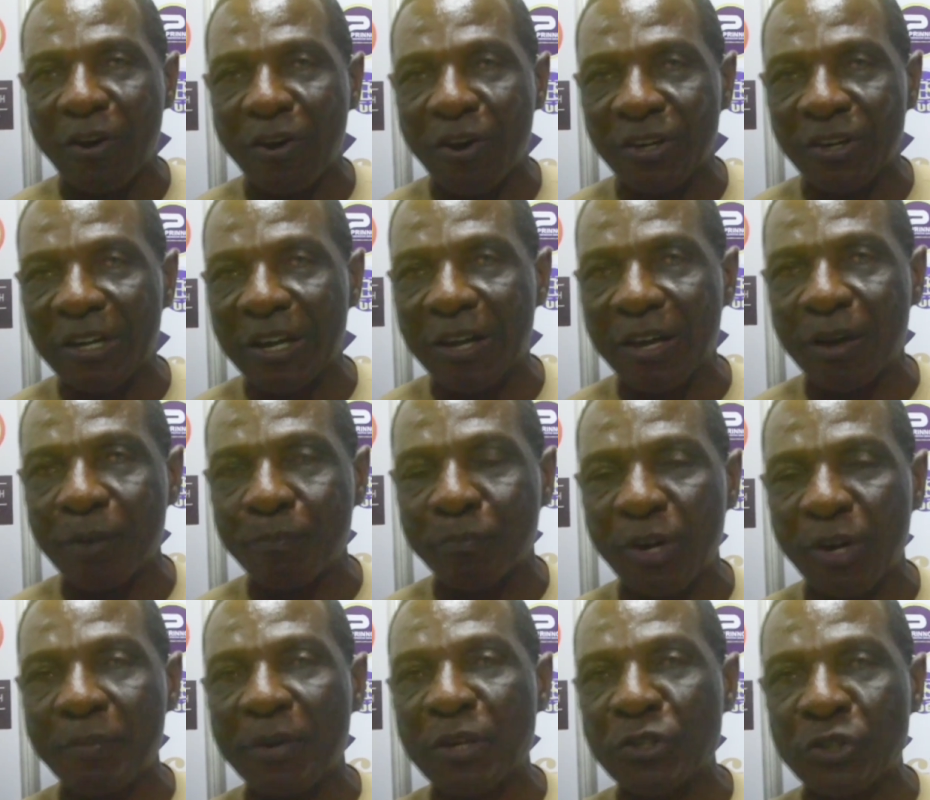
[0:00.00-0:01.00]
of our
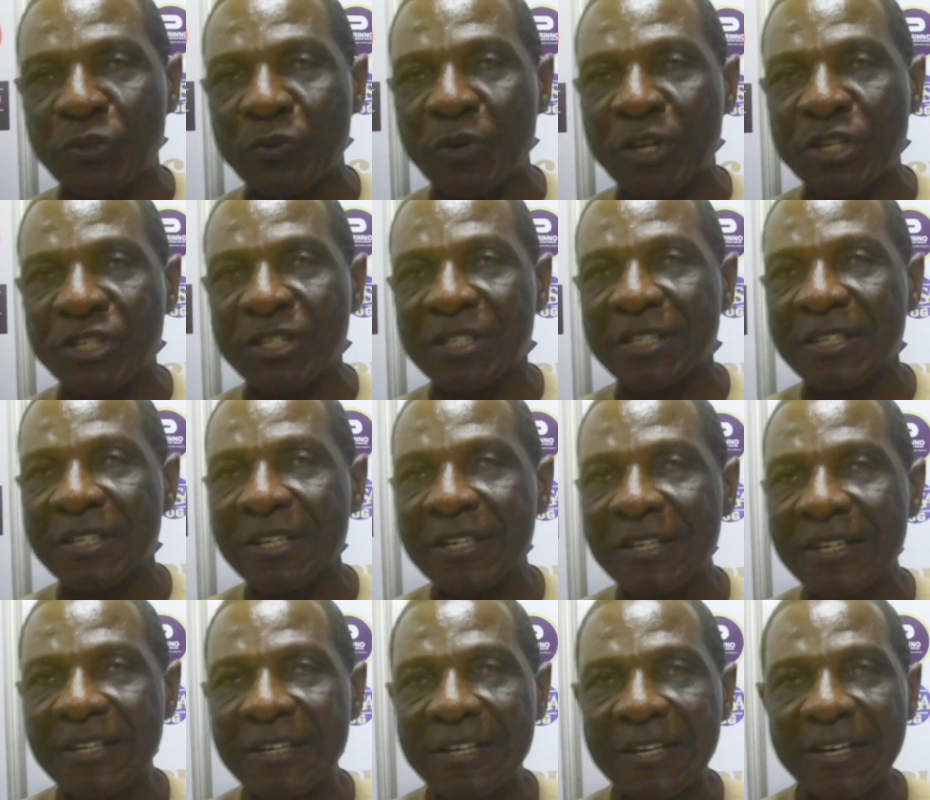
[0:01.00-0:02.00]
unemployment situation.
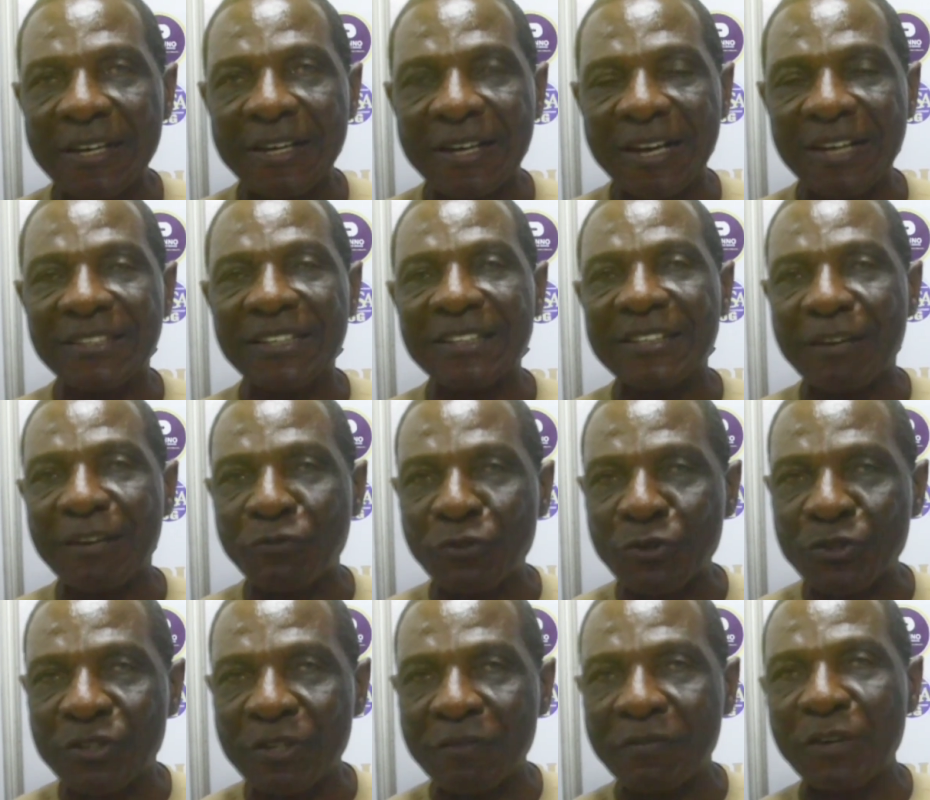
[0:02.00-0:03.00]
Countries
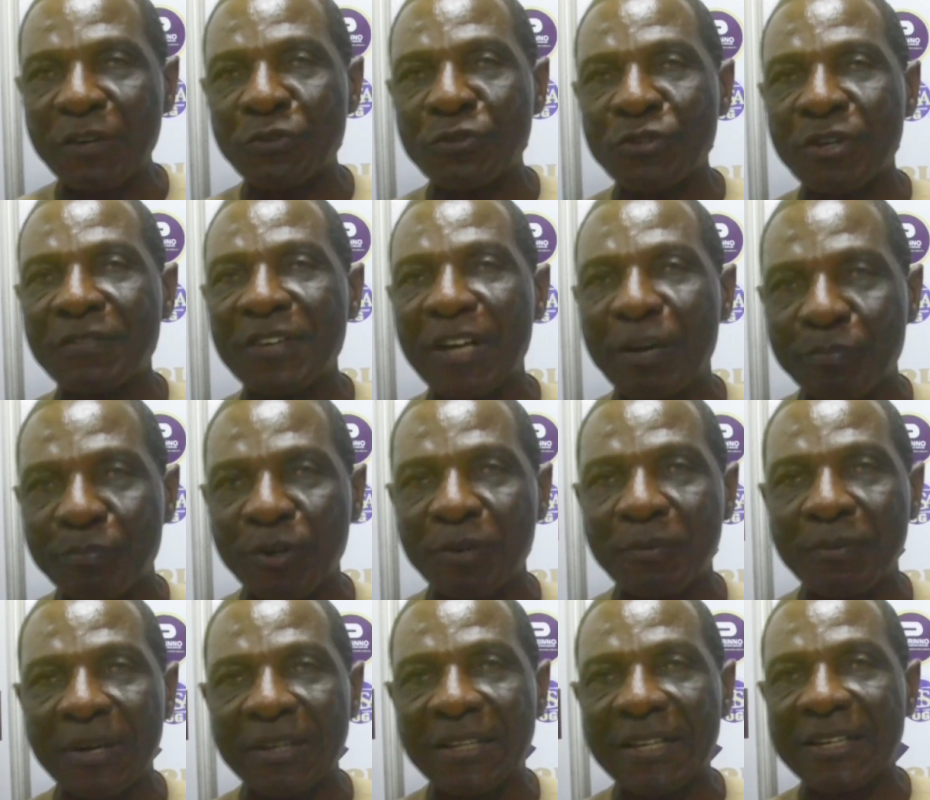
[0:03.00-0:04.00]
have used TVET to solve their
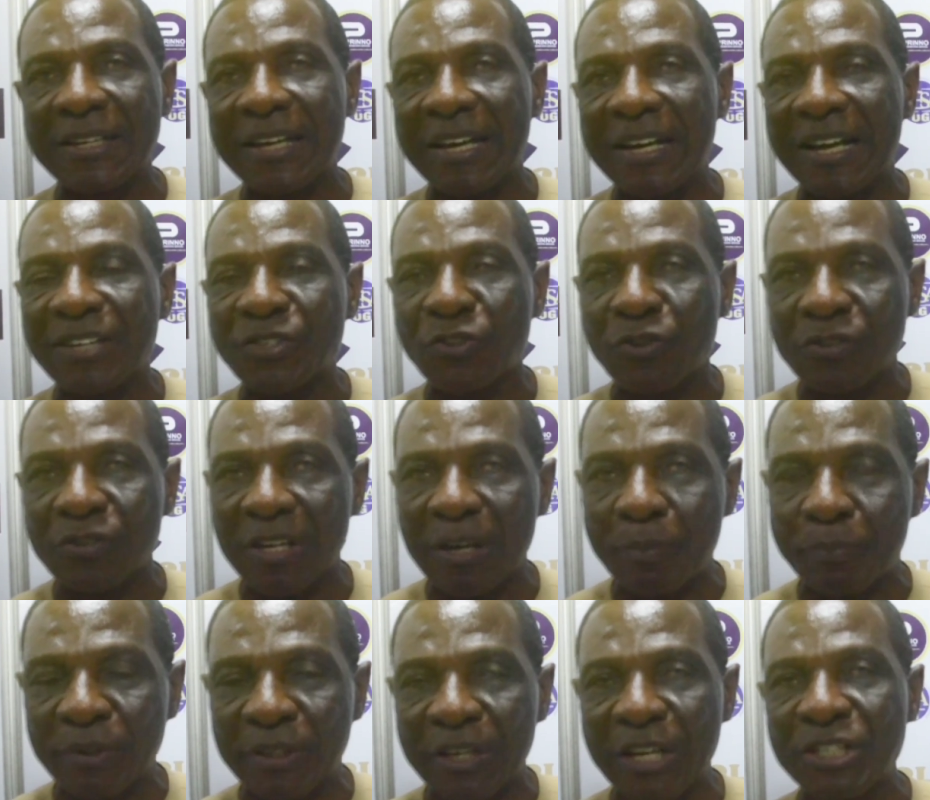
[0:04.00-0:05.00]
problem. I think Ghana has
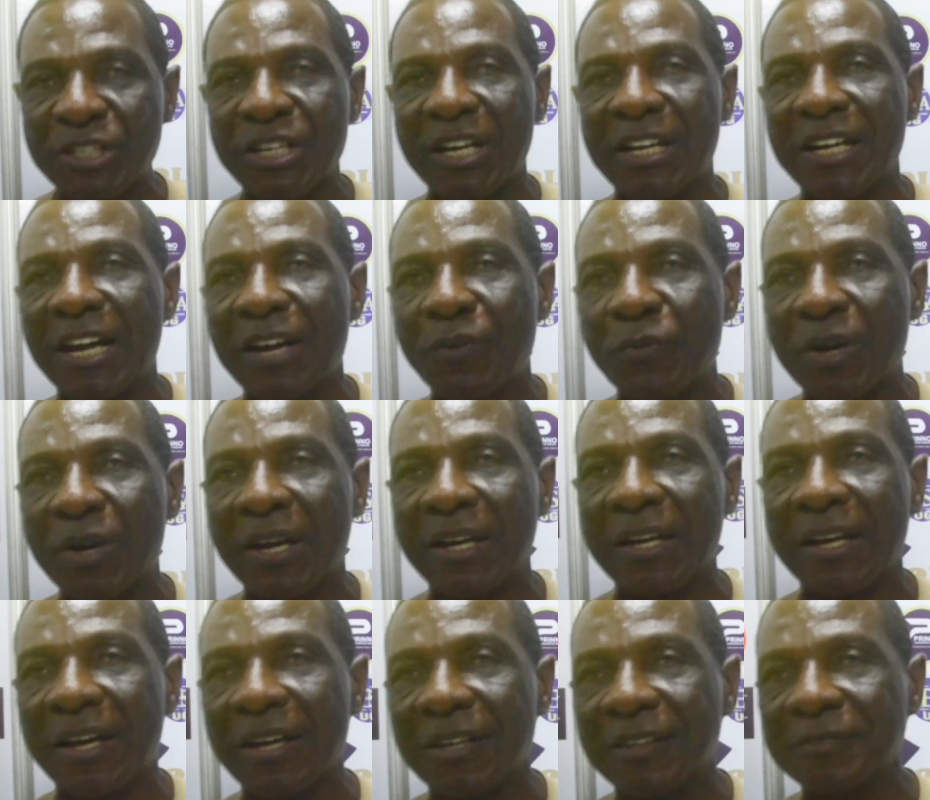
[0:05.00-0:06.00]
also the potential that we
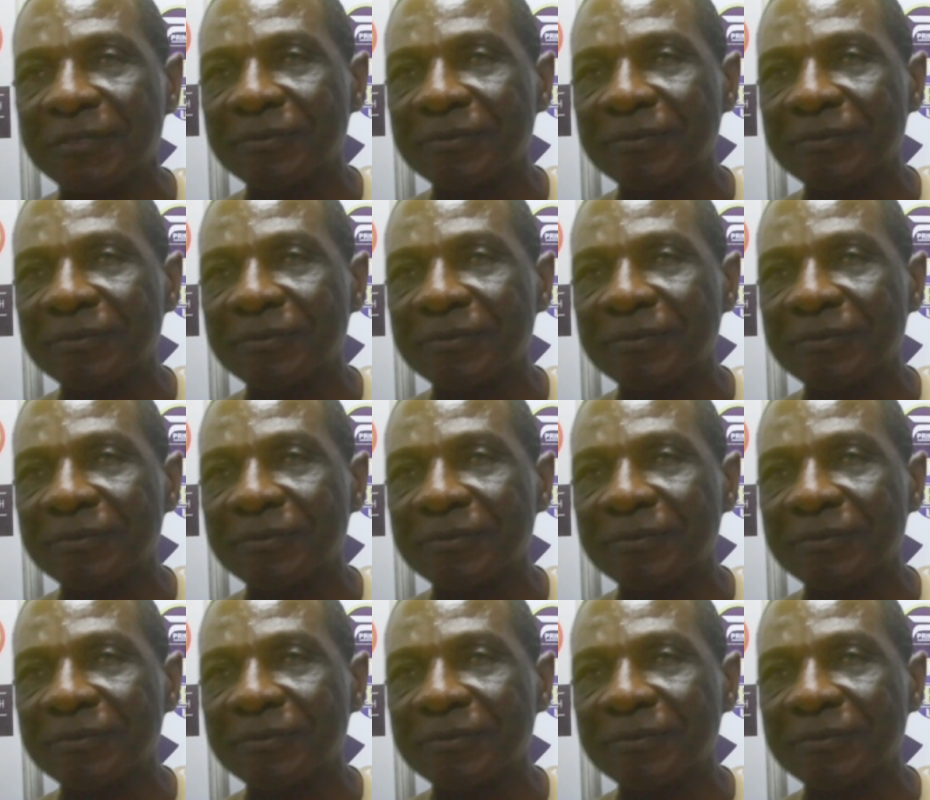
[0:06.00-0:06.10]
can